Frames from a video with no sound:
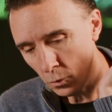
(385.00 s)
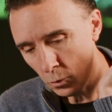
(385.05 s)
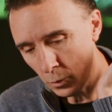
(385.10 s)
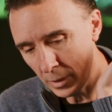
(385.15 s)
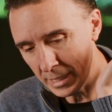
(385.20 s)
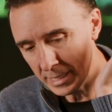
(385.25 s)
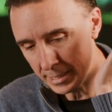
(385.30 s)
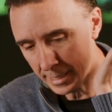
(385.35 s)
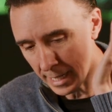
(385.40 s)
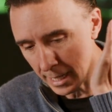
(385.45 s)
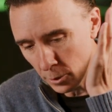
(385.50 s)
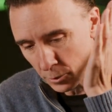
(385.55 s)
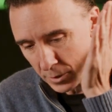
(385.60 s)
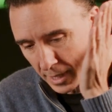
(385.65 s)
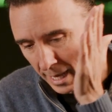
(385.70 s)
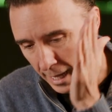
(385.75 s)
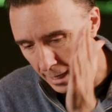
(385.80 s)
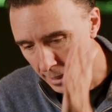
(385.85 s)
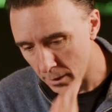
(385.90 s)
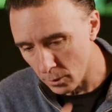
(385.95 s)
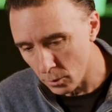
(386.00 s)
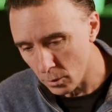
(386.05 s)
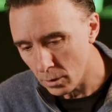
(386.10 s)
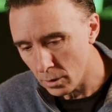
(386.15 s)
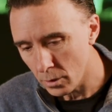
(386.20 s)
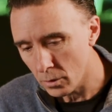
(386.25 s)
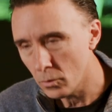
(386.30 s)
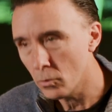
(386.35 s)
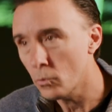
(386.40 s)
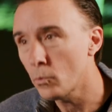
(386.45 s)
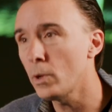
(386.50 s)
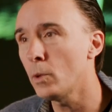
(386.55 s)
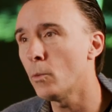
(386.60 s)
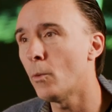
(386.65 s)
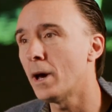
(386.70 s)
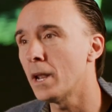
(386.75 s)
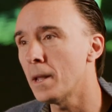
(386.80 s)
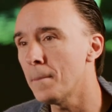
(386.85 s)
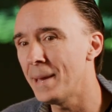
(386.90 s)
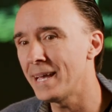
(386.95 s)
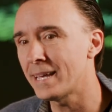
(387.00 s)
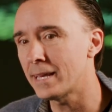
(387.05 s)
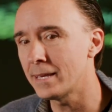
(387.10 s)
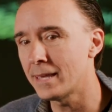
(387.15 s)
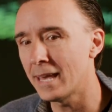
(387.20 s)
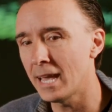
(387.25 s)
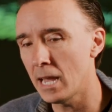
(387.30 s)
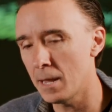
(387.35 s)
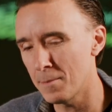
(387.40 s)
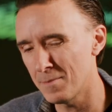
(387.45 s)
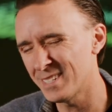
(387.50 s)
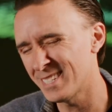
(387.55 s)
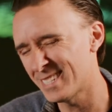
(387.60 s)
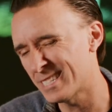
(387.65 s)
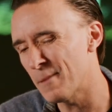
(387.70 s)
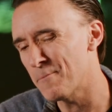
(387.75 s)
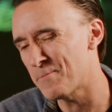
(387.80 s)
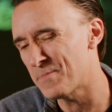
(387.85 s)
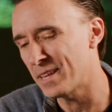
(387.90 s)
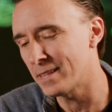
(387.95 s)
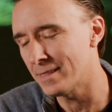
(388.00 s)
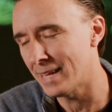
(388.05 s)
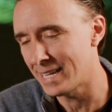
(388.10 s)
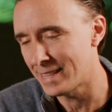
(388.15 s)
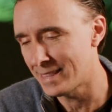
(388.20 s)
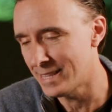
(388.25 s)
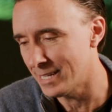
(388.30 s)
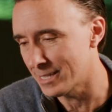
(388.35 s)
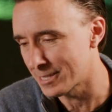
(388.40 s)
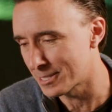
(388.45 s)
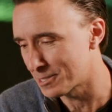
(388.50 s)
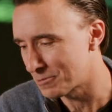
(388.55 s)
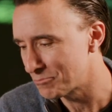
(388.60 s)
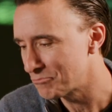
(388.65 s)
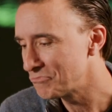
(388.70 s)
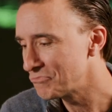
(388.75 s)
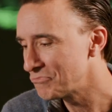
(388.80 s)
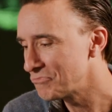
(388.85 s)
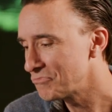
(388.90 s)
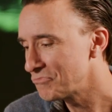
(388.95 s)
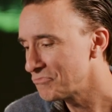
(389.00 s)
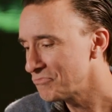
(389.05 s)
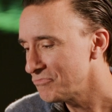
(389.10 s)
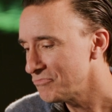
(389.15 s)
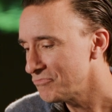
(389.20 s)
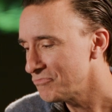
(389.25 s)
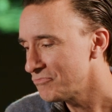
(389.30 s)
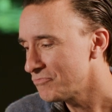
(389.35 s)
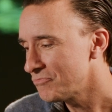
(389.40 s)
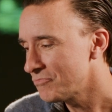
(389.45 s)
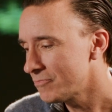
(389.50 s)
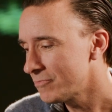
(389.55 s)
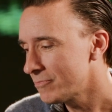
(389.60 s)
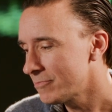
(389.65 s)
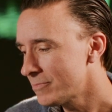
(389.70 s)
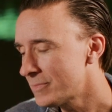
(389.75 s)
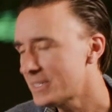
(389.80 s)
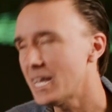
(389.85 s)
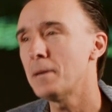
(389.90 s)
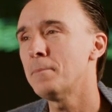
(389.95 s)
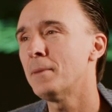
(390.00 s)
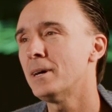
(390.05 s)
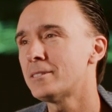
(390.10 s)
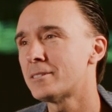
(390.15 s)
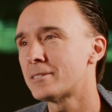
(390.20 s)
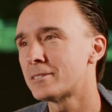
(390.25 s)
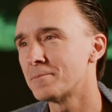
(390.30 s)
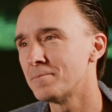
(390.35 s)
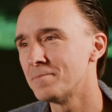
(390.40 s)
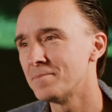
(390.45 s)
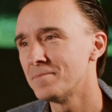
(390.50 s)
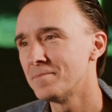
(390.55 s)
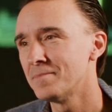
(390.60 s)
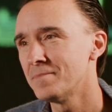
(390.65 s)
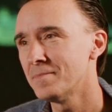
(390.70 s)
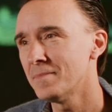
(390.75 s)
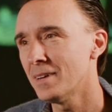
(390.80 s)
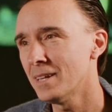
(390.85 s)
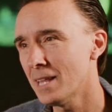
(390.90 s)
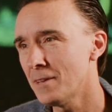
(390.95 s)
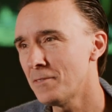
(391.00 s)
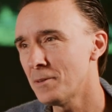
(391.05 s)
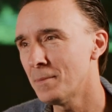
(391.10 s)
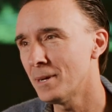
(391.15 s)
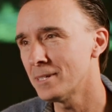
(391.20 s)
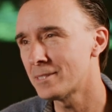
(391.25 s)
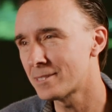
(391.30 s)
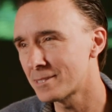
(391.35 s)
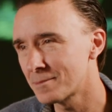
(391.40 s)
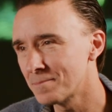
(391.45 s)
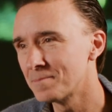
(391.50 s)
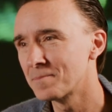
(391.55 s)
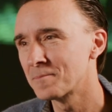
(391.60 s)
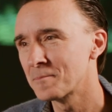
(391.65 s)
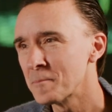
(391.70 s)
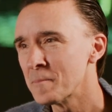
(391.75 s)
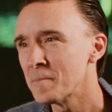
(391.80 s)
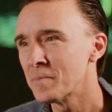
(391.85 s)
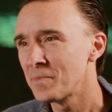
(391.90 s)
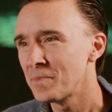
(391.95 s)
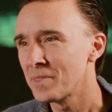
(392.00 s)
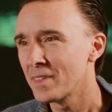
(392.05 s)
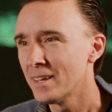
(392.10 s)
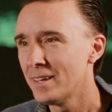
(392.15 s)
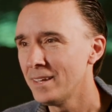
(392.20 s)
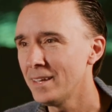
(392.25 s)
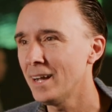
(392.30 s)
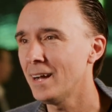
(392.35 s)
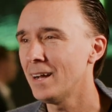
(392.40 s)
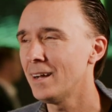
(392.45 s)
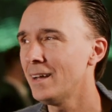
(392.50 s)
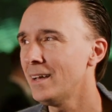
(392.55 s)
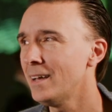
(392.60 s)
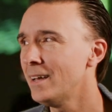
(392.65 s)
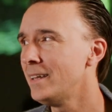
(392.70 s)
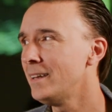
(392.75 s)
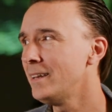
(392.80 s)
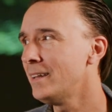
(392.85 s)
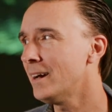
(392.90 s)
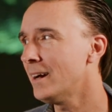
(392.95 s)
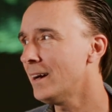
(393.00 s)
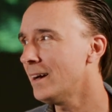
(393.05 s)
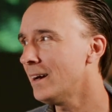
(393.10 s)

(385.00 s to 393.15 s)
we say, okay, we want to make a game, something like this, 10 months, 11 months. Yeah. And